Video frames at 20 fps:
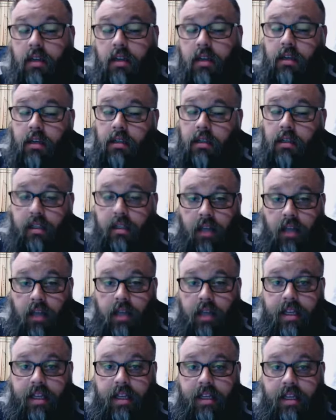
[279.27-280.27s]
click
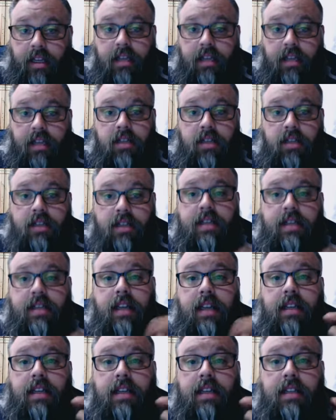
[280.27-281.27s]
login and just
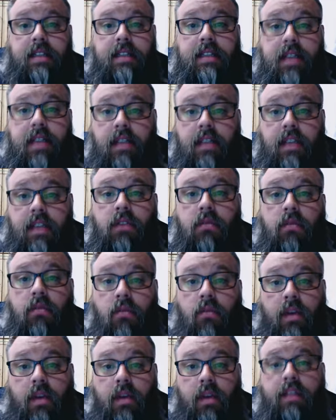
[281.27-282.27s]
hit continue
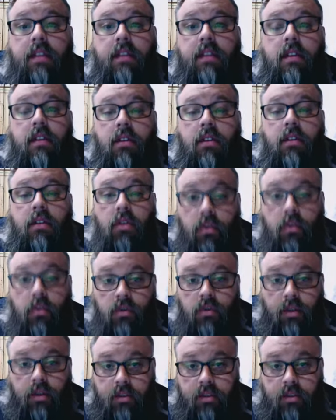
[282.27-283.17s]
with Google.